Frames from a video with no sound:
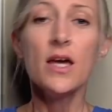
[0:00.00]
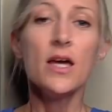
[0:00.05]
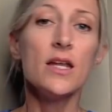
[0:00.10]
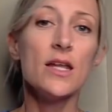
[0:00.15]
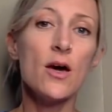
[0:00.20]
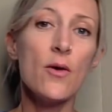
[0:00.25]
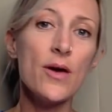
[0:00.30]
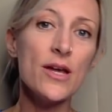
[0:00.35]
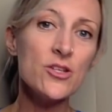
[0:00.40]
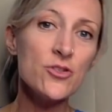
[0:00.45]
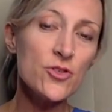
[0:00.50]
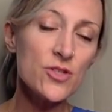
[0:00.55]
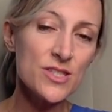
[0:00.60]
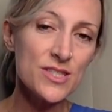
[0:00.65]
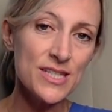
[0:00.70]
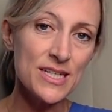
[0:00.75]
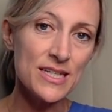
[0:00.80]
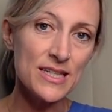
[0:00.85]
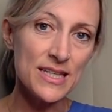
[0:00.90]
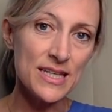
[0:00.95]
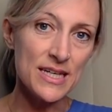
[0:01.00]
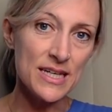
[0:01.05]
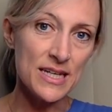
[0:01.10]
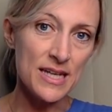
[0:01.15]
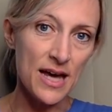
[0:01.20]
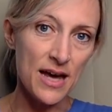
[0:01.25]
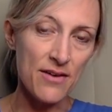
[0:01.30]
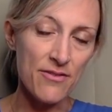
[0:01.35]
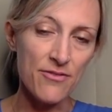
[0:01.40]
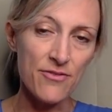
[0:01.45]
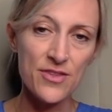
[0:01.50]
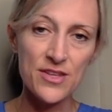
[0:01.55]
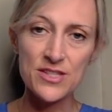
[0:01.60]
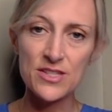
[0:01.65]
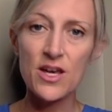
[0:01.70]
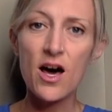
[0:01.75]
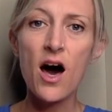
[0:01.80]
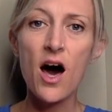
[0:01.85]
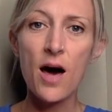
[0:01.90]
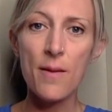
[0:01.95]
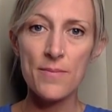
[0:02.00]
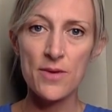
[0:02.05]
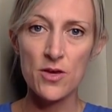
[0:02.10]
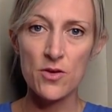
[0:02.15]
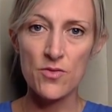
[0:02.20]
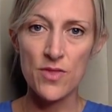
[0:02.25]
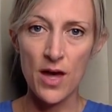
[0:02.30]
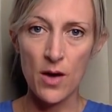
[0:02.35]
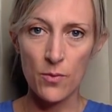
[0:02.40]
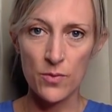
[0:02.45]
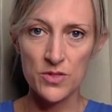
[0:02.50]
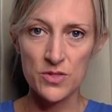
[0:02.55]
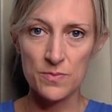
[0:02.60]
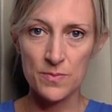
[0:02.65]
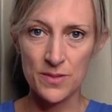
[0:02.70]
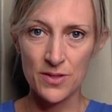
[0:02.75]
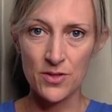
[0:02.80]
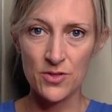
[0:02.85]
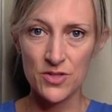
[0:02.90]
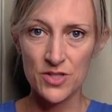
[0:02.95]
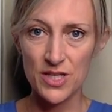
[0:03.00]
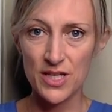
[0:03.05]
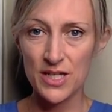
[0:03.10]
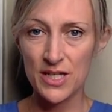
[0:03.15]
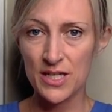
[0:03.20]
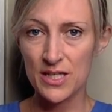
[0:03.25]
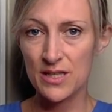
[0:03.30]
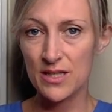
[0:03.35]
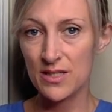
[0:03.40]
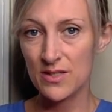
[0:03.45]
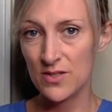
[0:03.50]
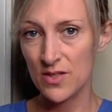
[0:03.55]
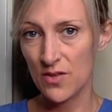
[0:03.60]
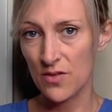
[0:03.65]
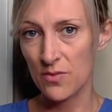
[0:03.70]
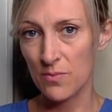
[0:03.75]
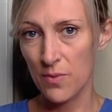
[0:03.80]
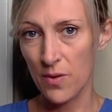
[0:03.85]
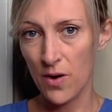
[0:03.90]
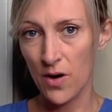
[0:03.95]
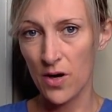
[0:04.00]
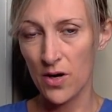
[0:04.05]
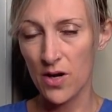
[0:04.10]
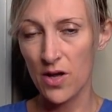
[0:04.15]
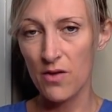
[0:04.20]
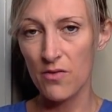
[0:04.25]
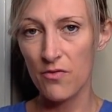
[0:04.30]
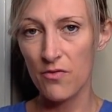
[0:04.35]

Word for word: Now, interestingly enough, this commune that was built in the southern part of